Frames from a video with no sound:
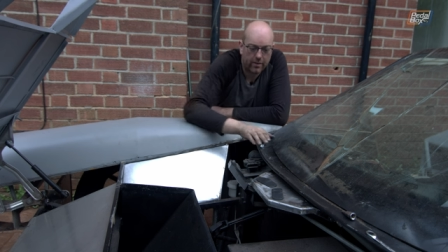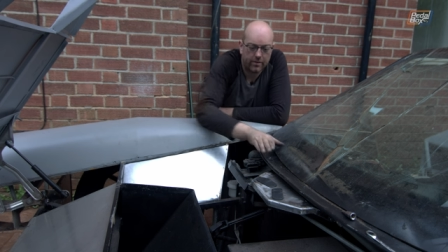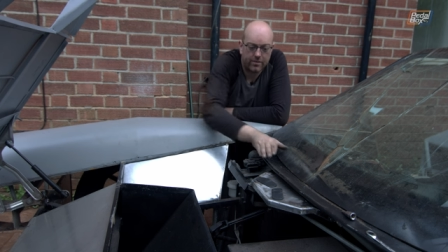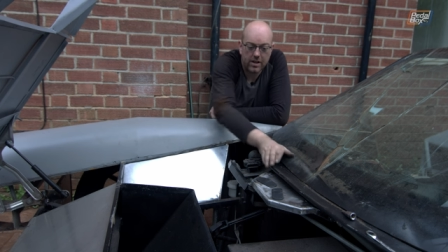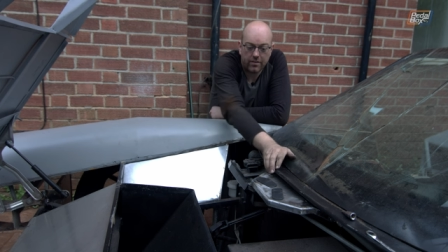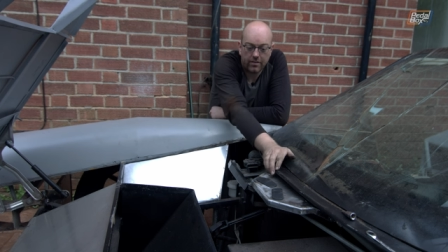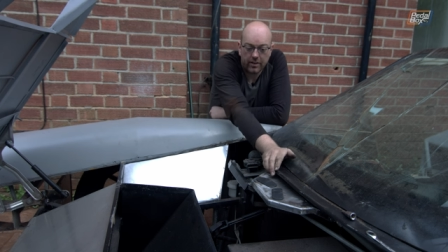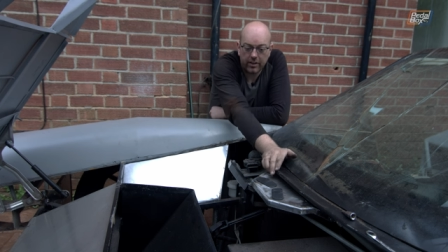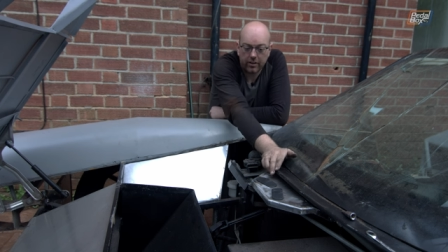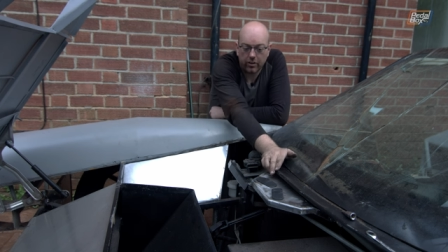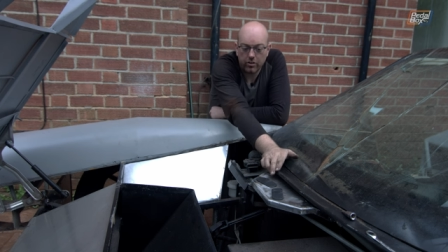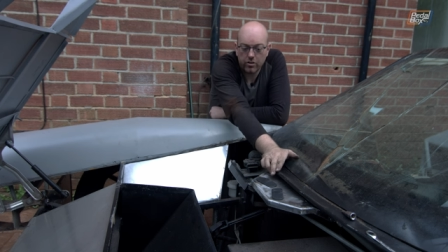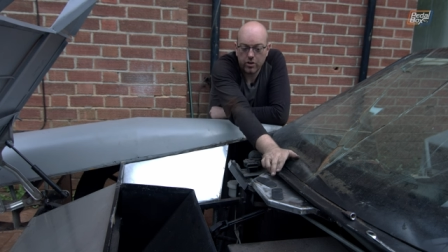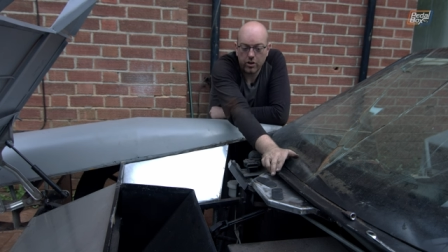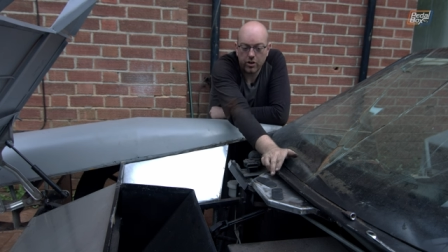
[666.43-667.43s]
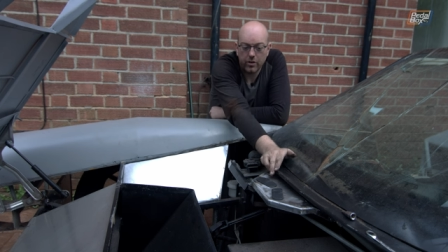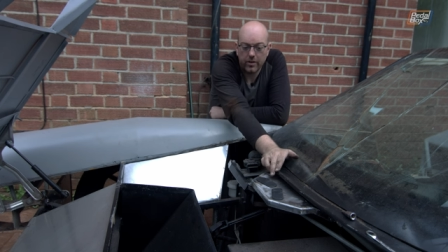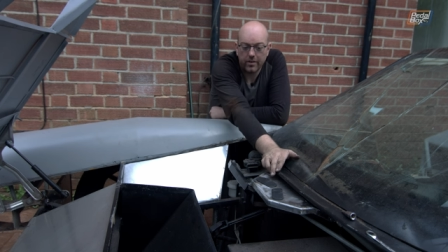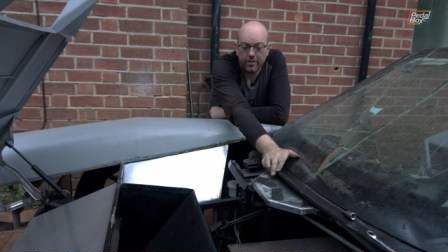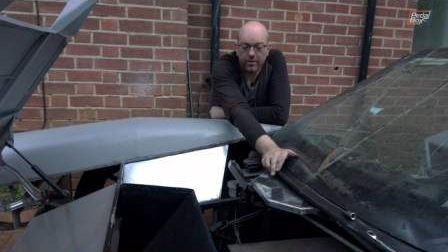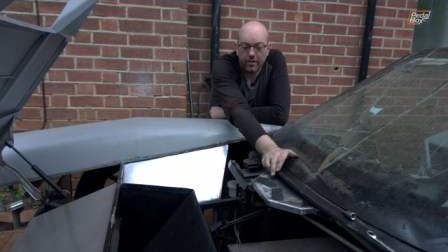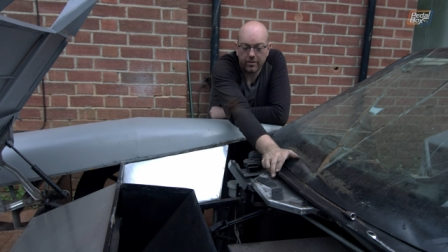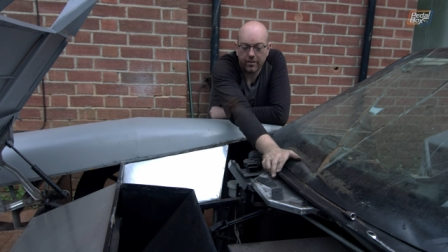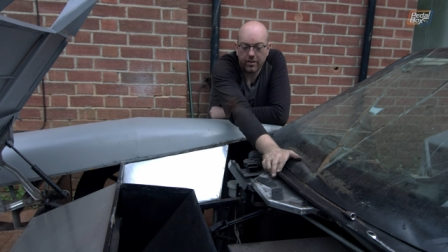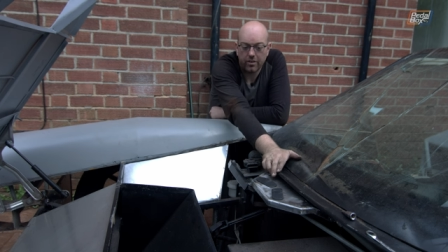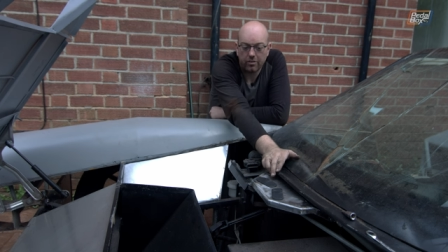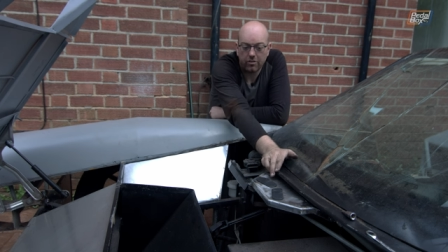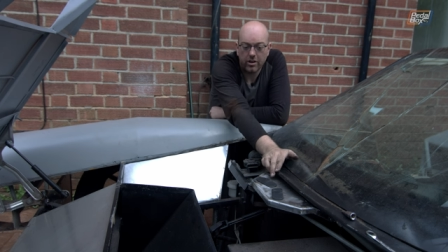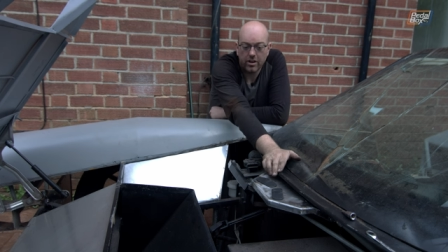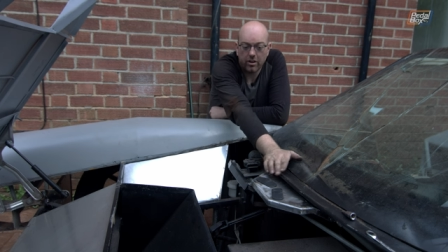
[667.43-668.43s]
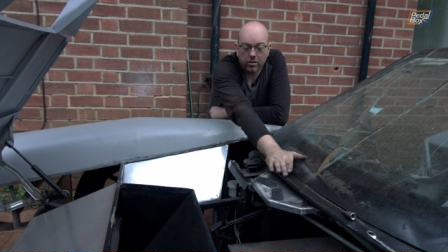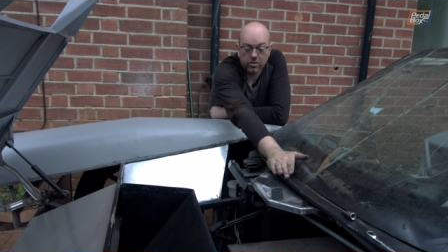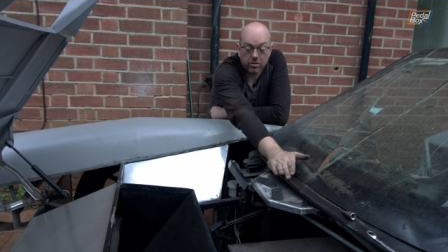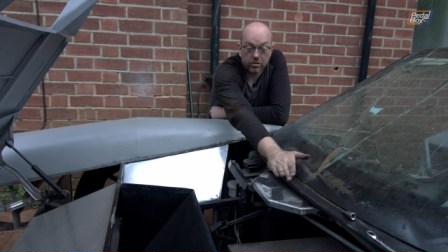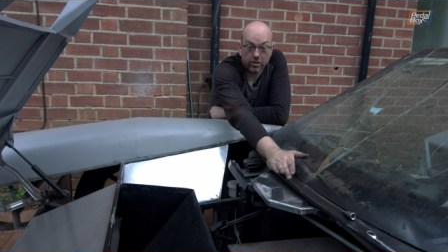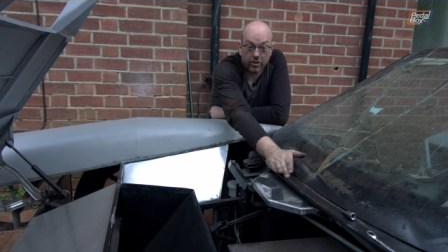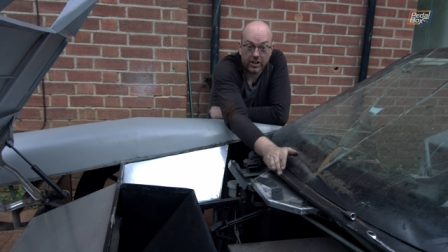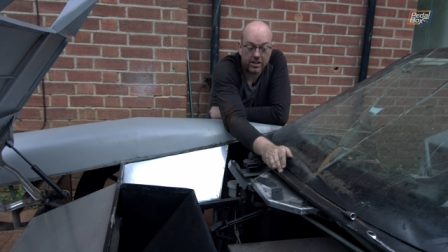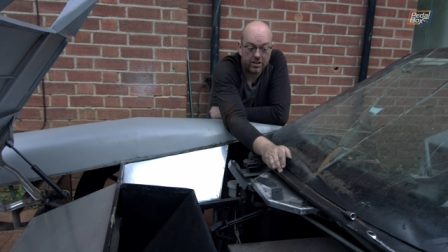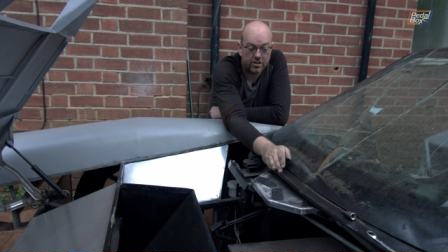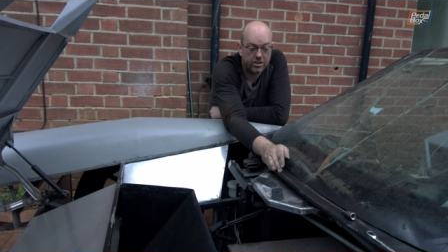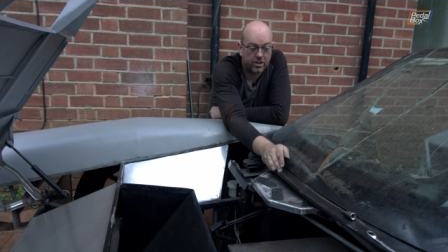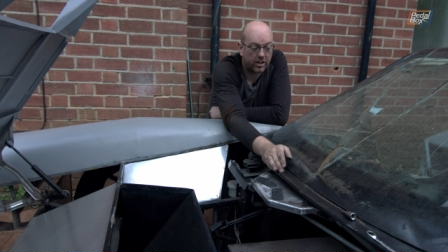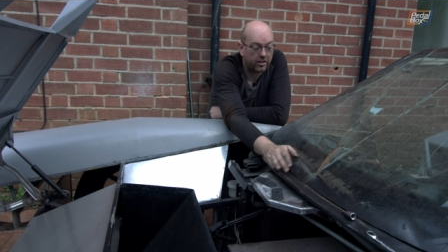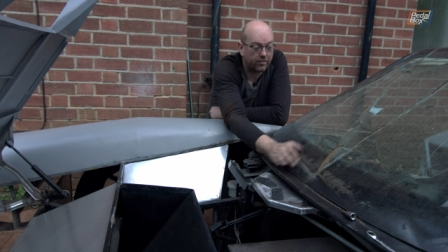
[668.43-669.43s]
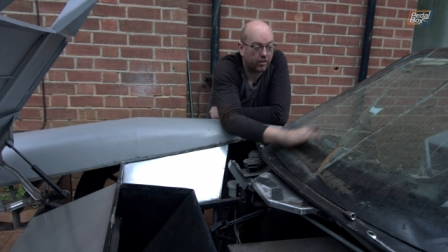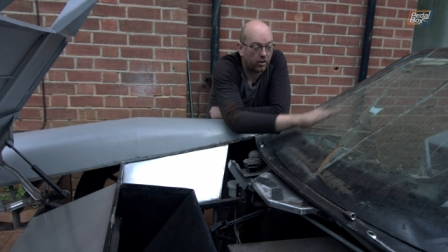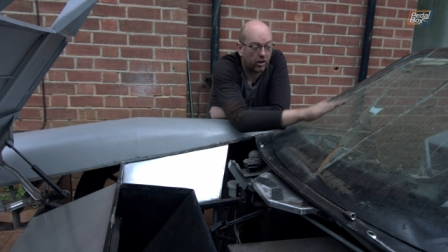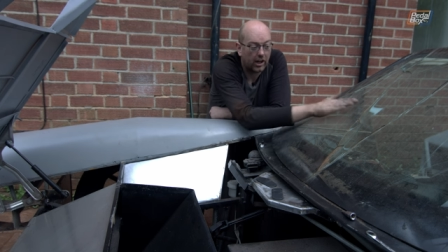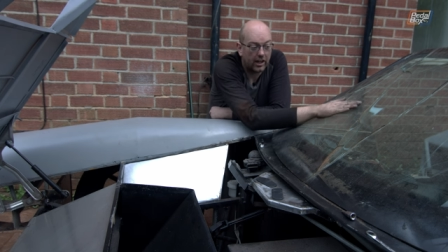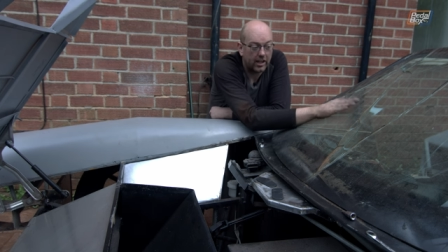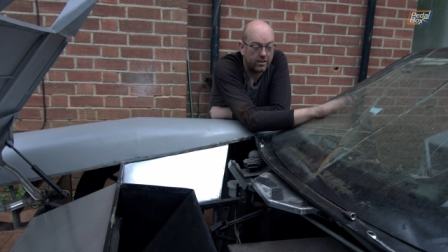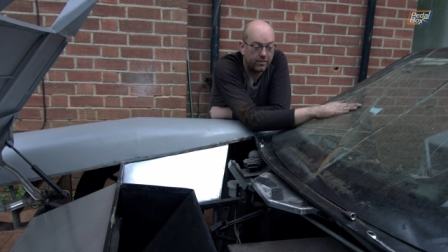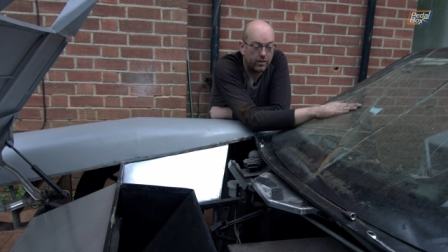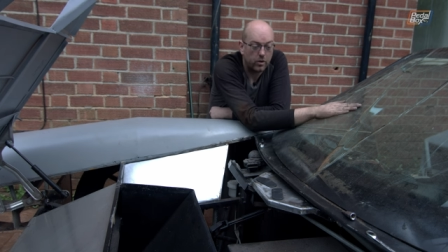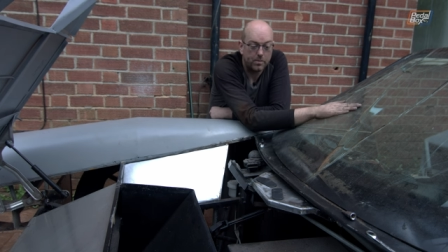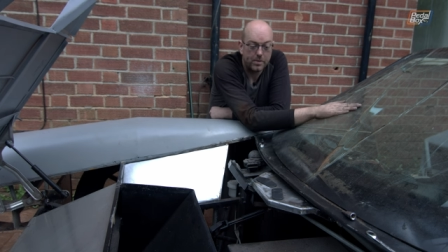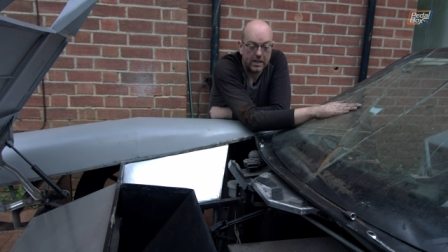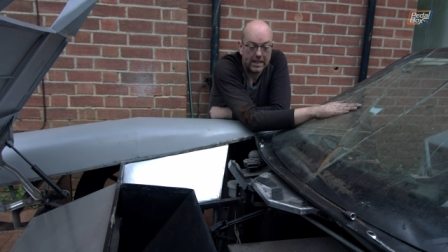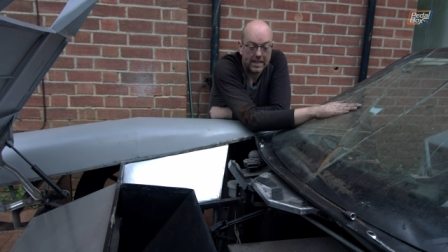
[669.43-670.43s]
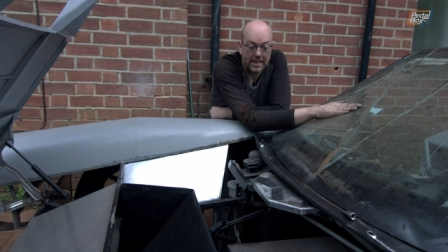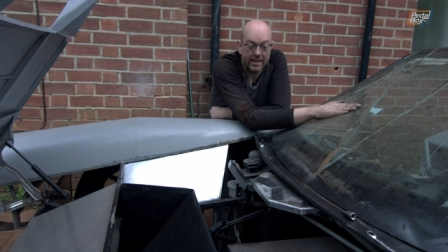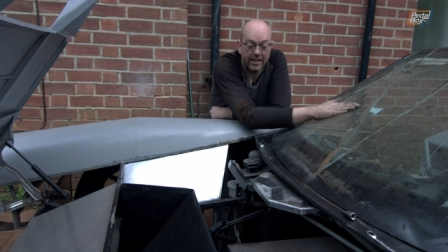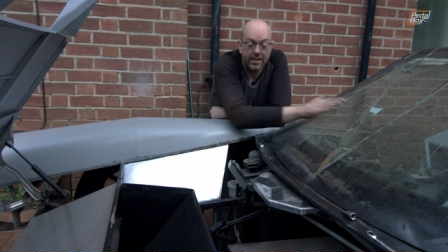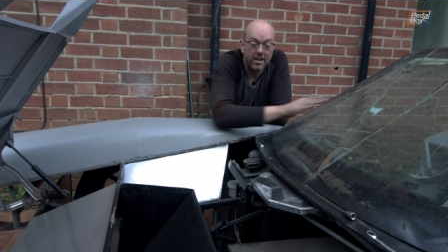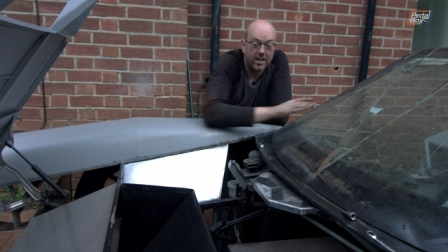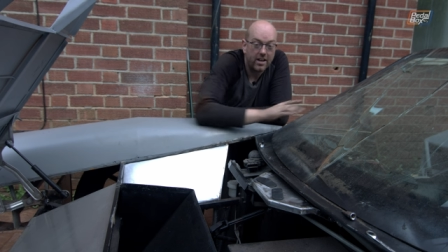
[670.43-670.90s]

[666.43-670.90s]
We've definitely got two if, of the three nozzles on each side have got clear view up to here.